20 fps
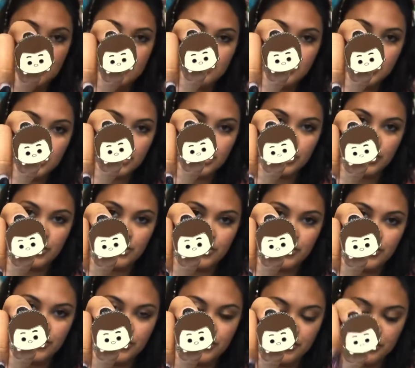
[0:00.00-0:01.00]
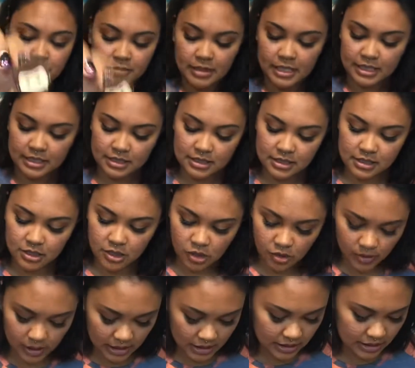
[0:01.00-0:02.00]
Just gonna go through them as
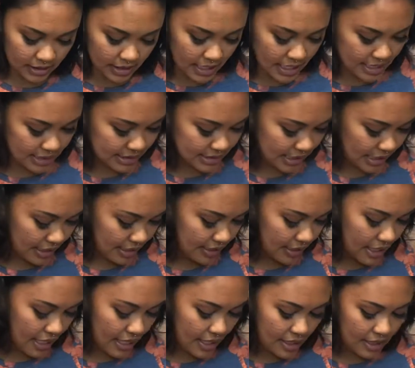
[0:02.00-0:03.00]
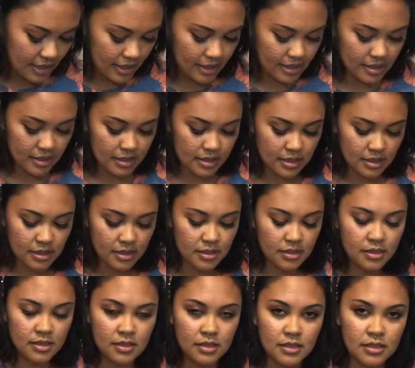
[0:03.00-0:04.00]
quickly as I can.
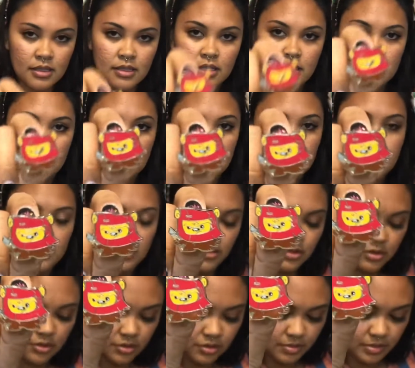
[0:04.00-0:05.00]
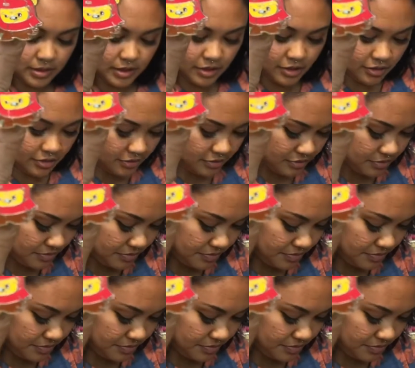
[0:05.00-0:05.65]
Super cute.